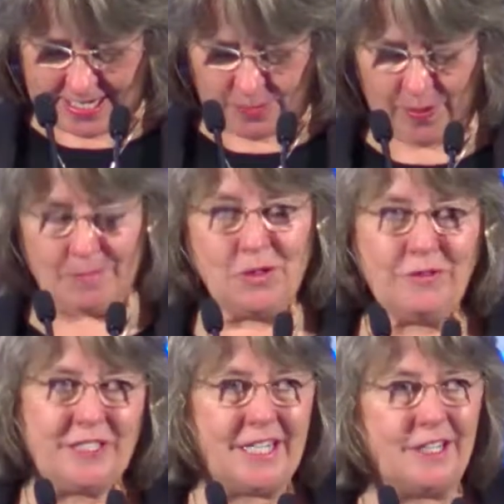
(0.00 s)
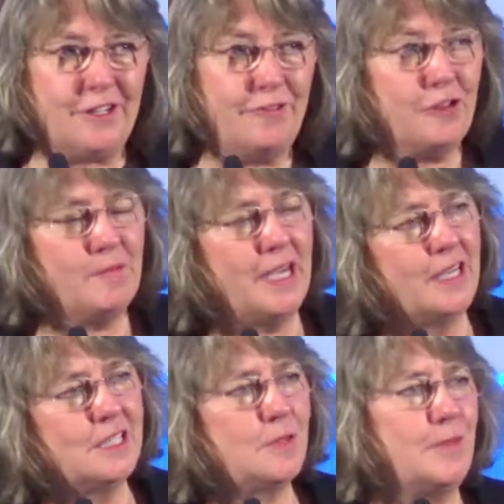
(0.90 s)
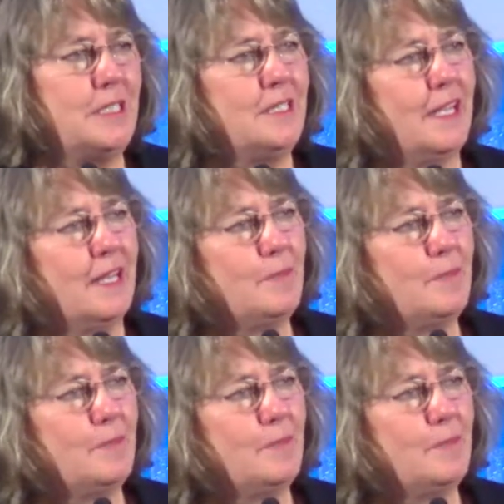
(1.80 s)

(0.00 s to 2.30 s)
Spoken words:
We moved here for my husband to get